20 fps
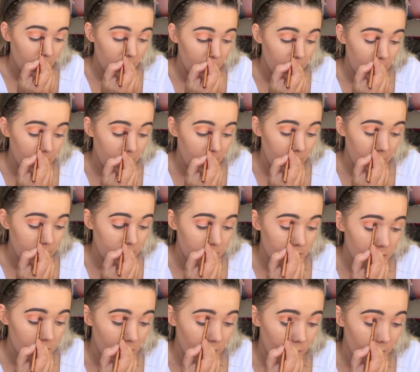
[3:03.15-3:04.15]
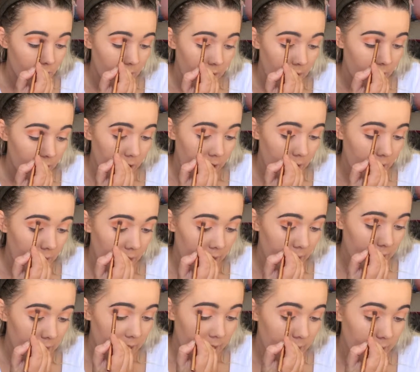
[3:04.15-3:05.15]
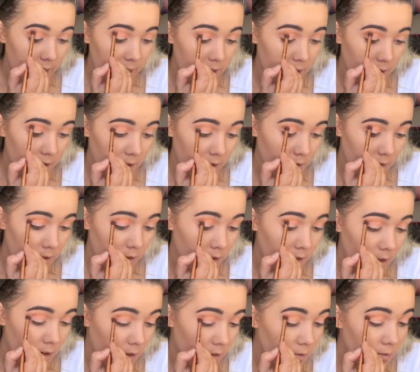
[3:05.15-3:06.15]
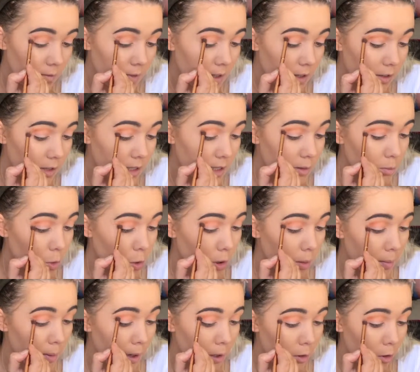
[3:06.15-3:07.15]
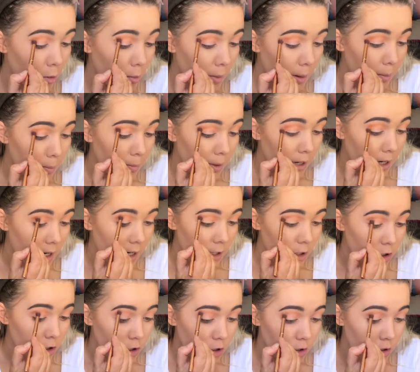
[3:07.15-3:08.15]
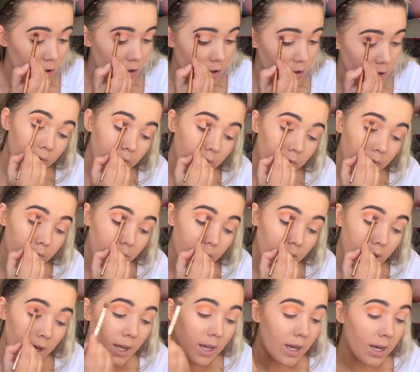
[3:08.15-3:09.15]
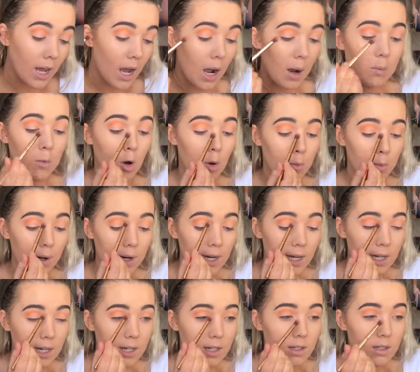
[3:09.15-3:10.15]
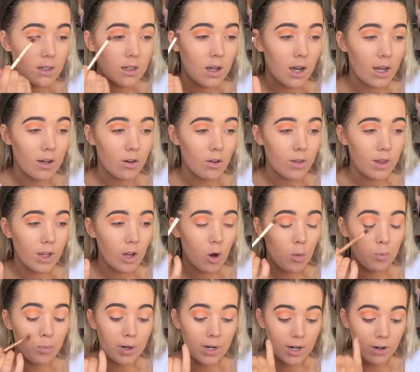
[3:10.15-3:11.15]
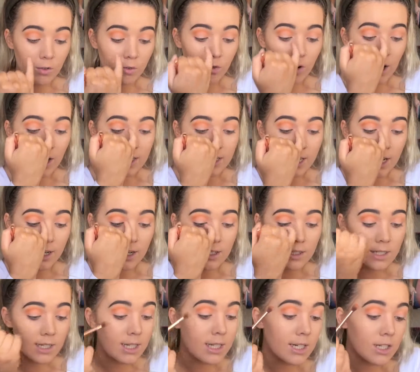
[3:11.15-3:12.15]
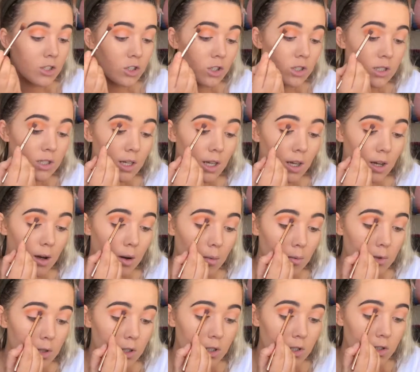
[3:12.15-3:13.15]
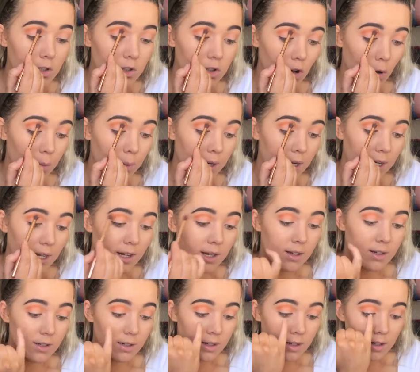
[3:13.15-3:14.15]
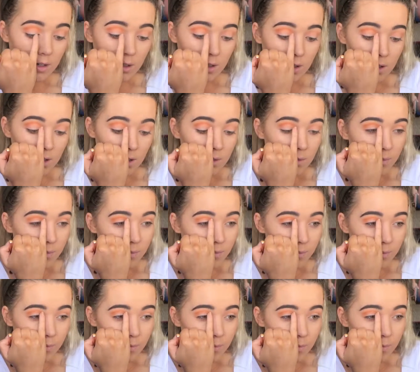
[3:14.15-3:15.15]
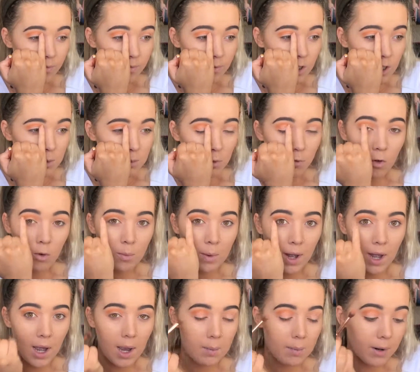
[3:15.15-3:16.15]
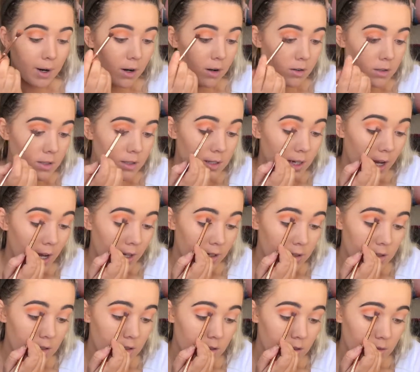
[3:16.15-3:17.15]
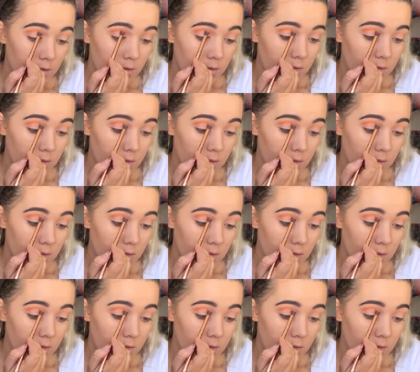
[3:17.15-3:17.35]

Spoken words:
blending this very lightly, very small amount on my brush. Now I'm not bringing it, I don't think I'll bring it right down into here just yet. I'm just stopping it just before my eyebrow starts.